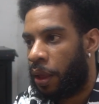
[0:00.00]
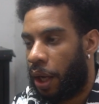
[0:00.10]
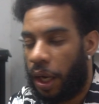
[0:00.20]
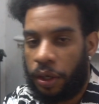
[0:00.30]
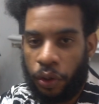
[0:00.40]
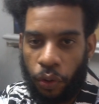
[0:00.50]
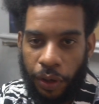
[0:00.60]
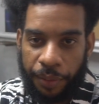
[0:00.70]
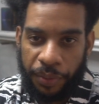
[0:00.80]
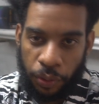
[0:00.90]
and lo
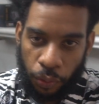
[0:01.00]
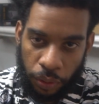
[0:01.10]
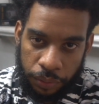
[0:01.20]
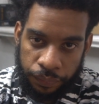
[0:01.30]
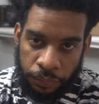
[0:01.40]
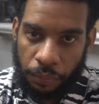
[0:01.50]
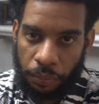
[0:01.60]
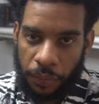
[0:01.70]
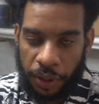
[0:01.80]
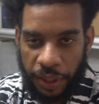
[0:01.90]
and behold,
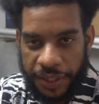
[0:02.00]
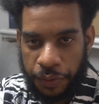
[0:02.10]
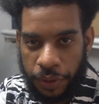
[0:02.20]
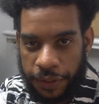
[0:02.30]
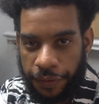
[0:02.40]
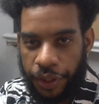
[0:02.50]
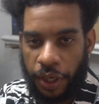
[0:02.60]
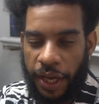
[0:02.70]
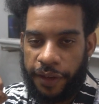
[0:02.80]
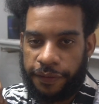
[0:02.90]
guess which video
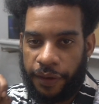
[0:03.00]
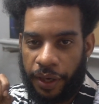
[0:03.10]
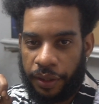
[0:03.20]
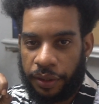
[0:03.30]
I find?